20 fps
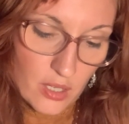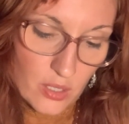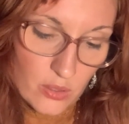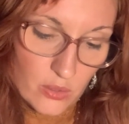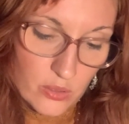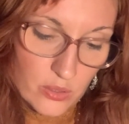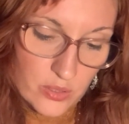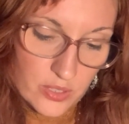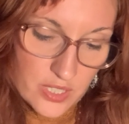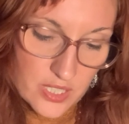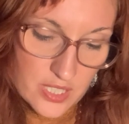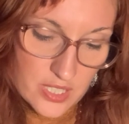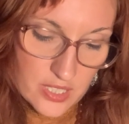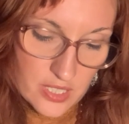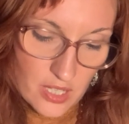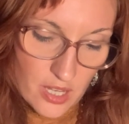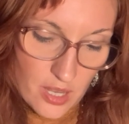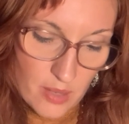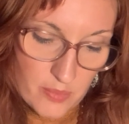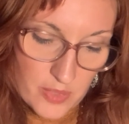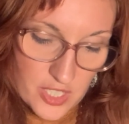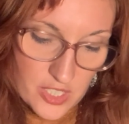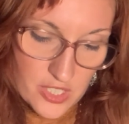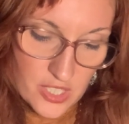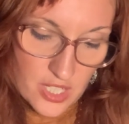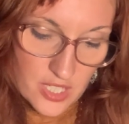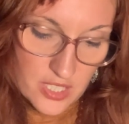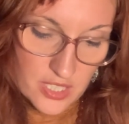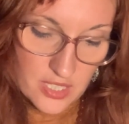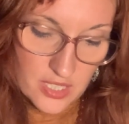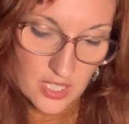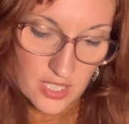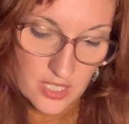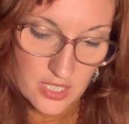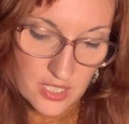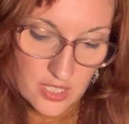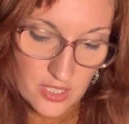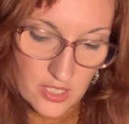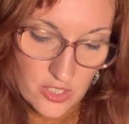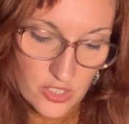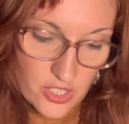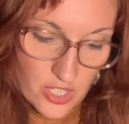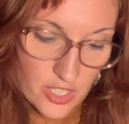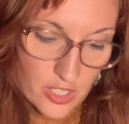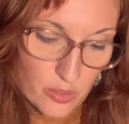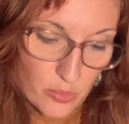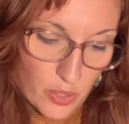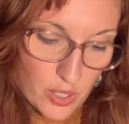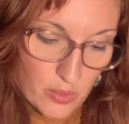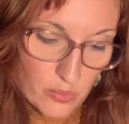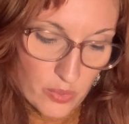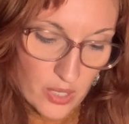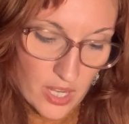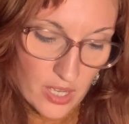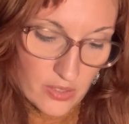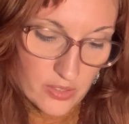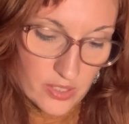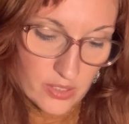All this time the chestnuts and the jug went round,